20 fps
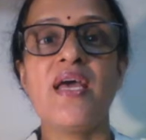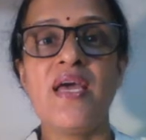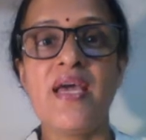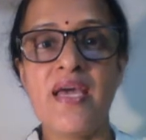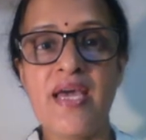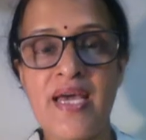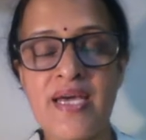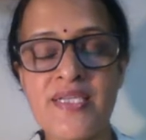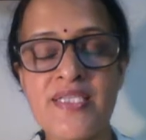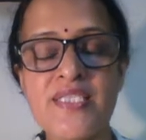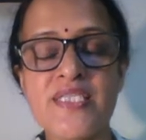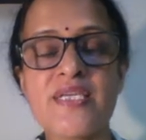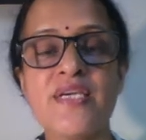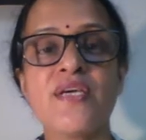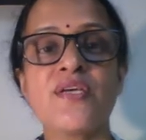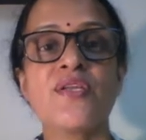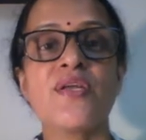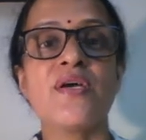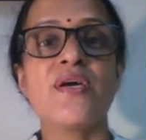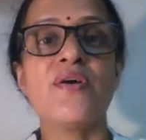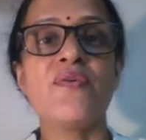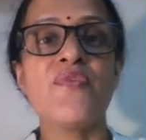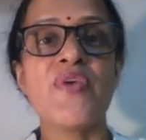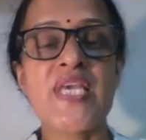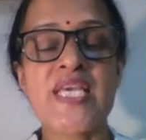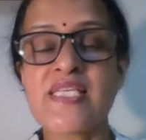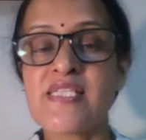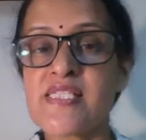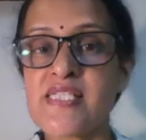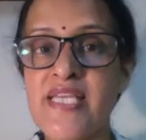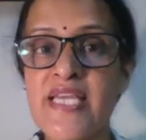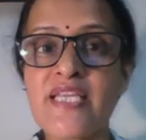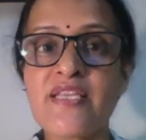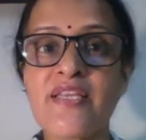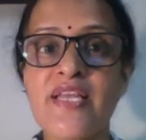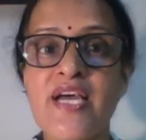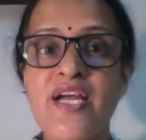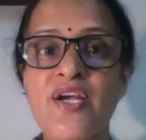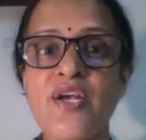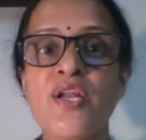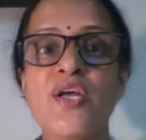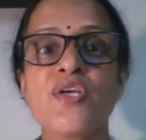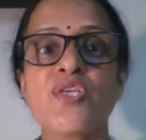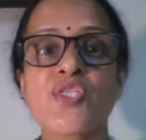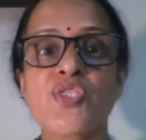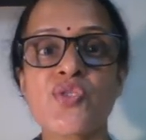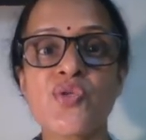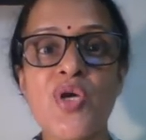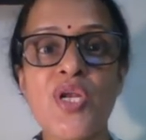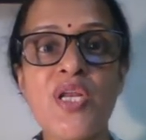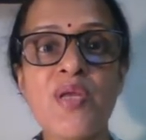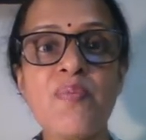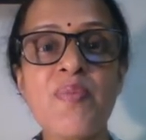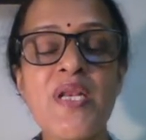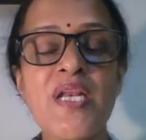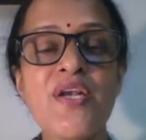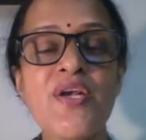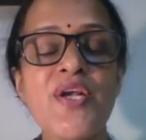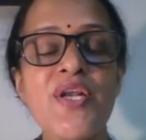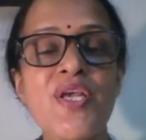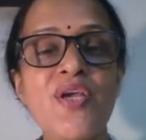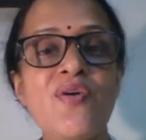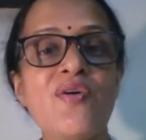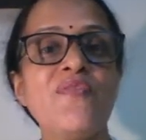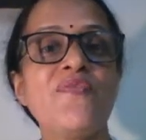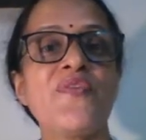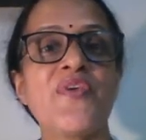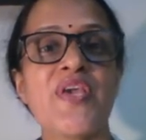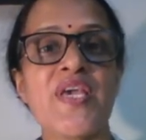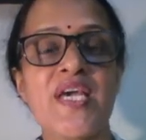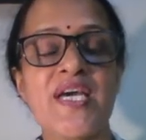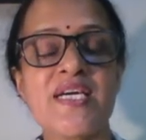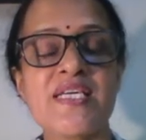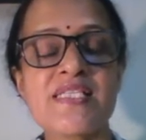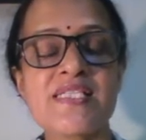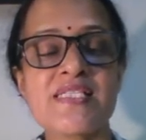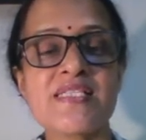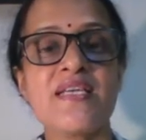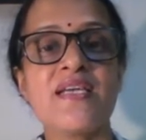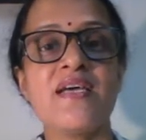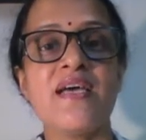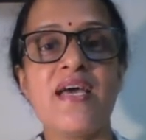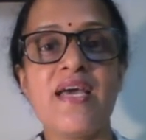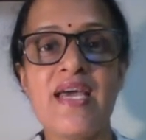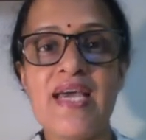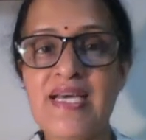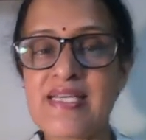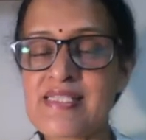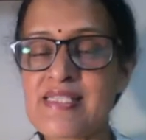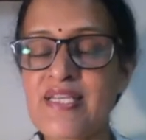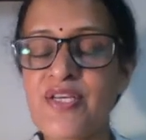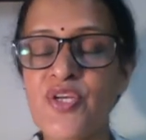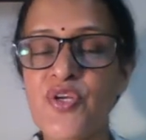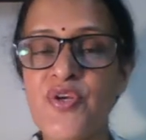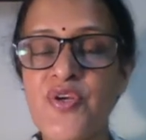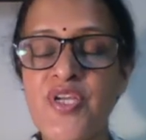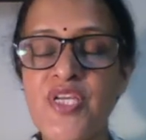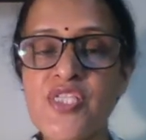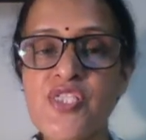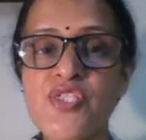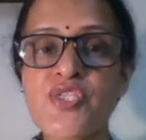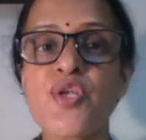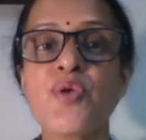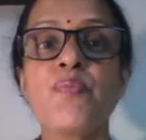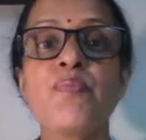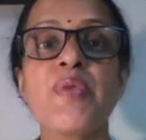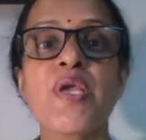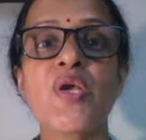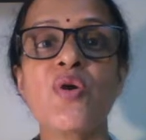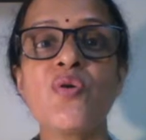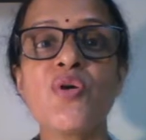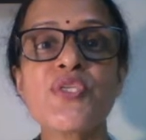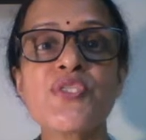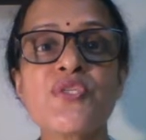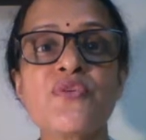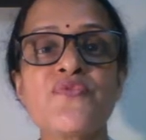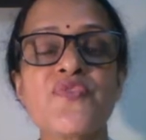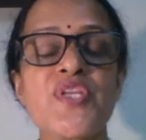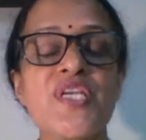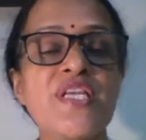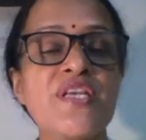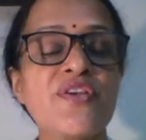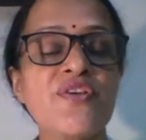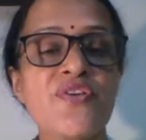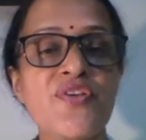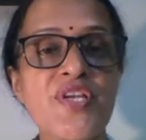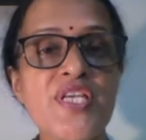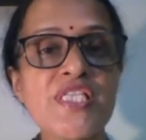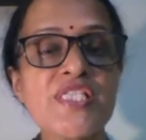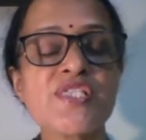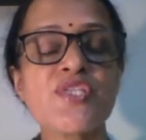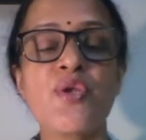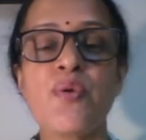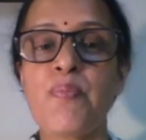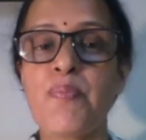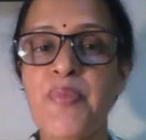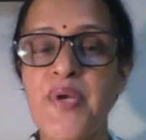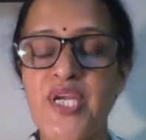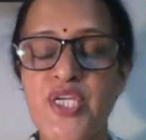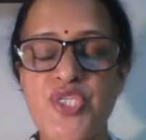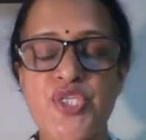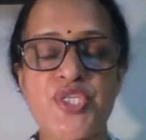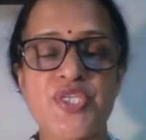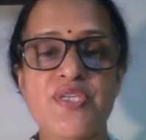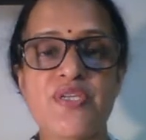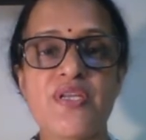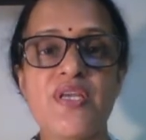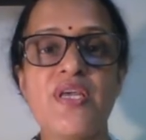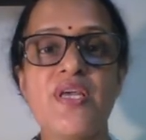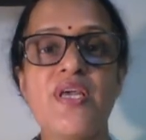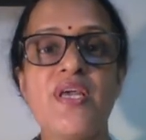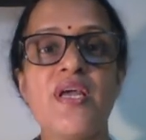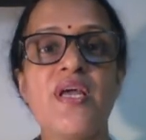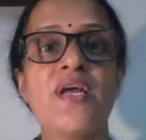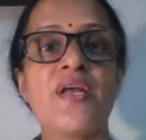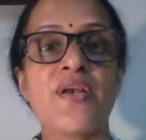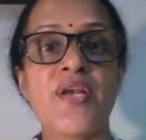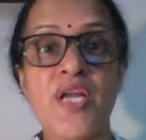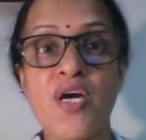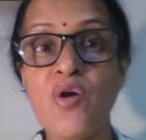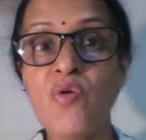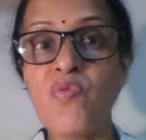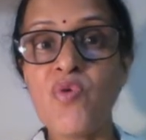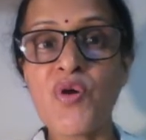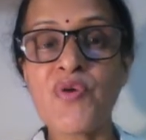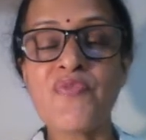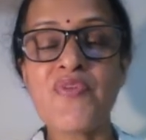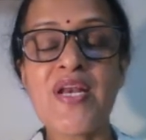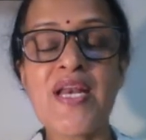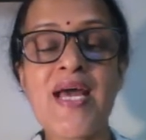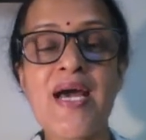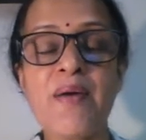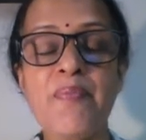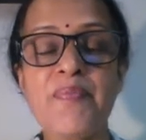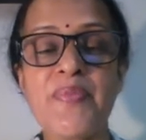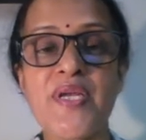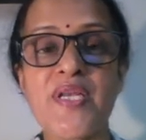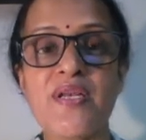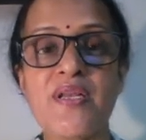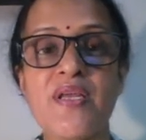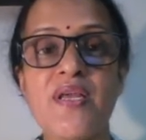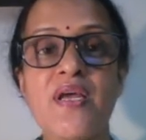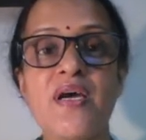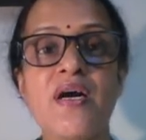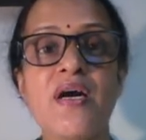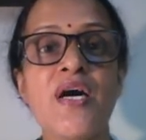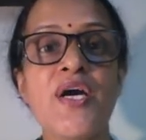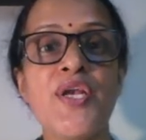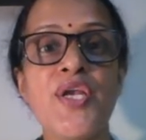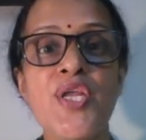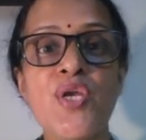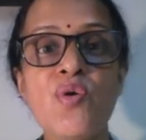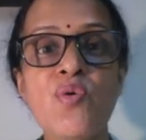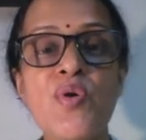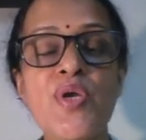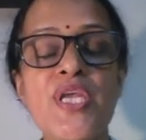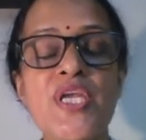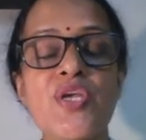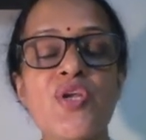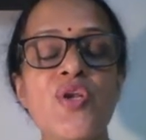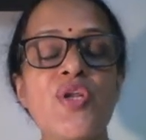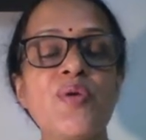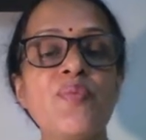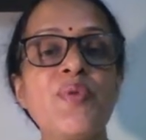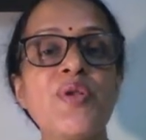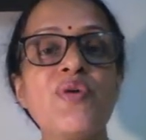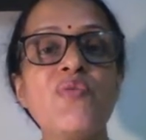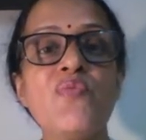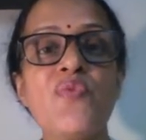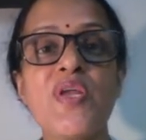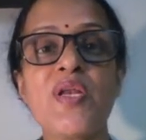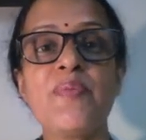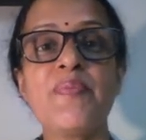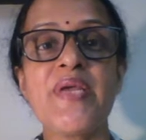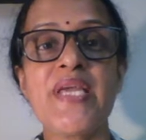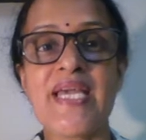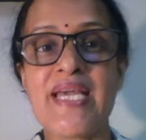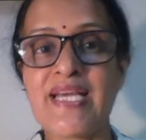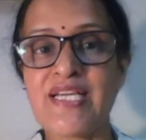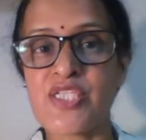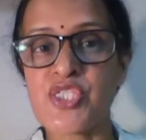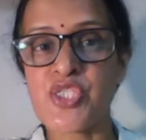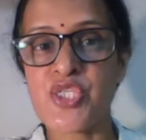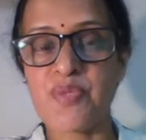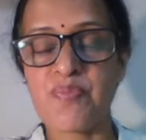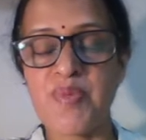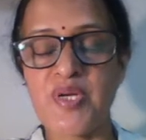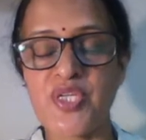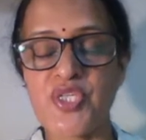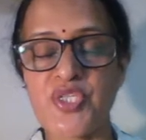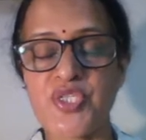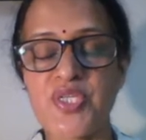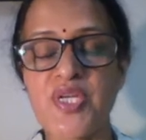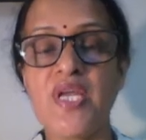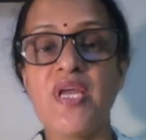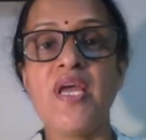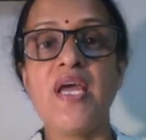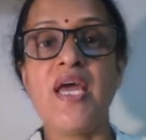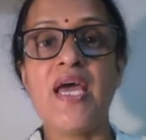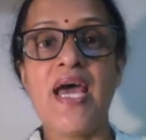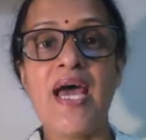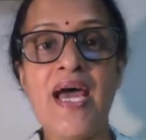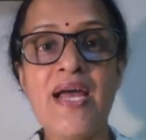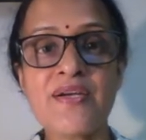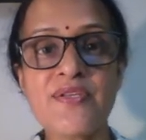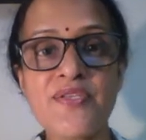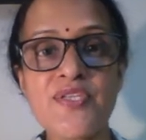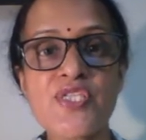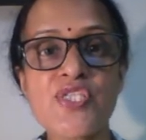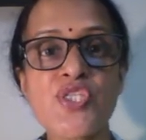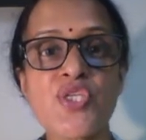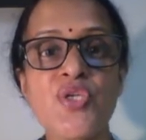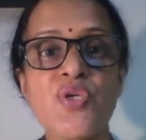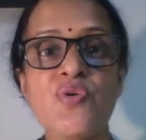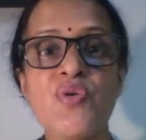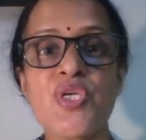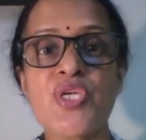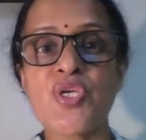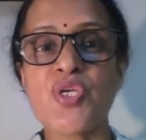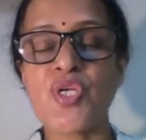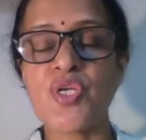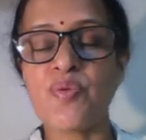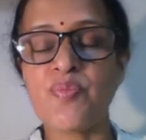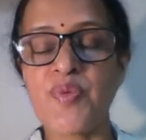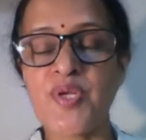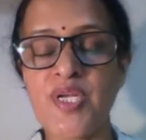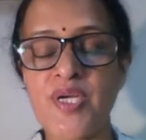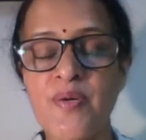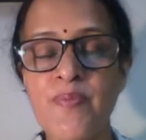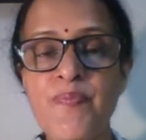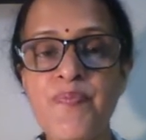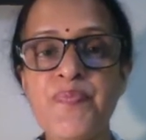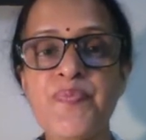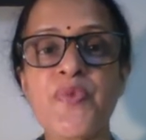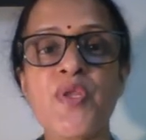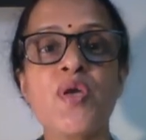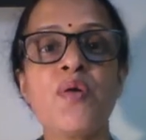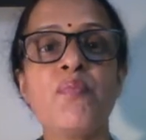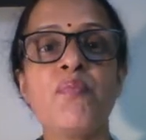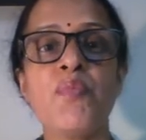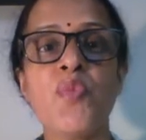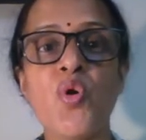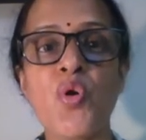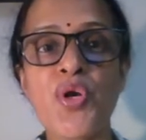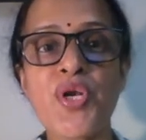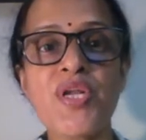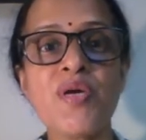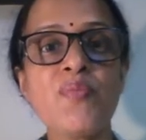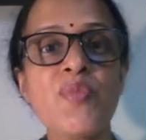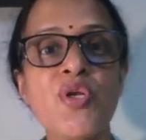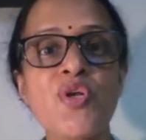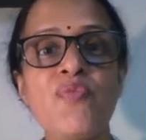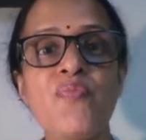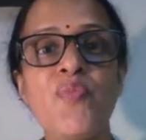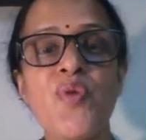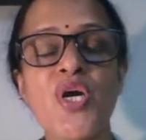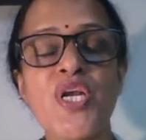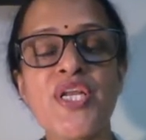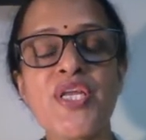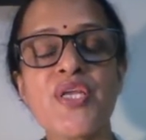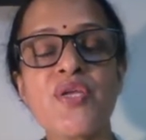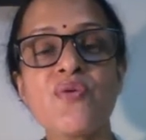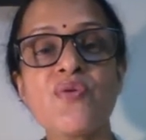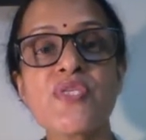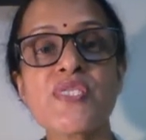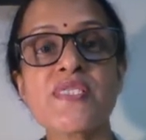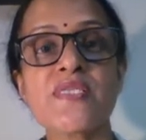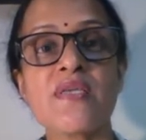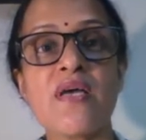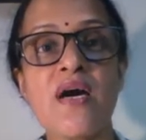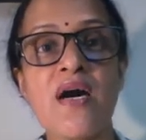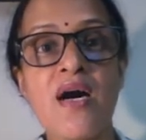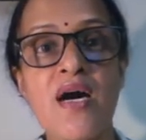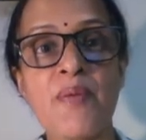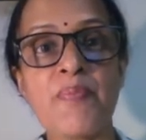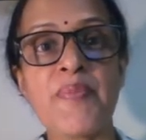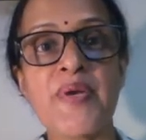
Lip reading: and we can say that solubility of gas has increased because of the increased pressure. Now what will happen? A new equilibrium will be established. At this new equilibrium, more number of molecules are